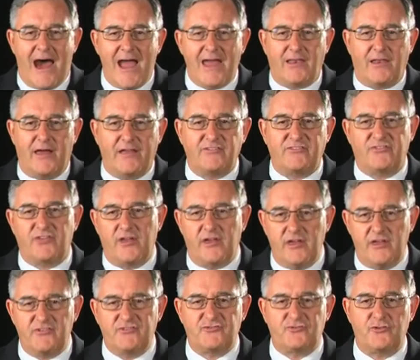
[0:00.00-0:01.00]
highlights
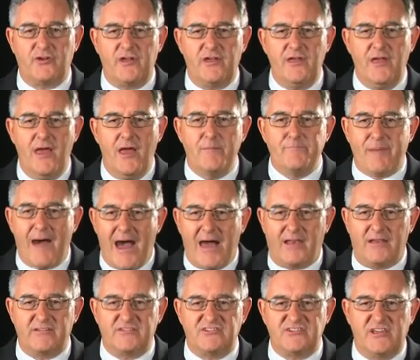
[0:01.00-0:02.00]
the history,
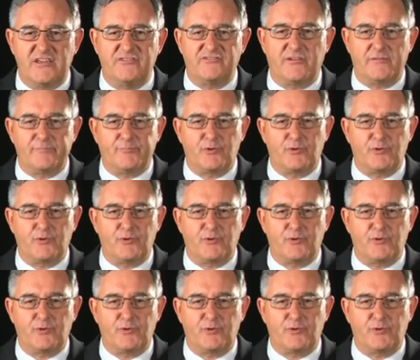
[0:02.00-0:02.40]
policies,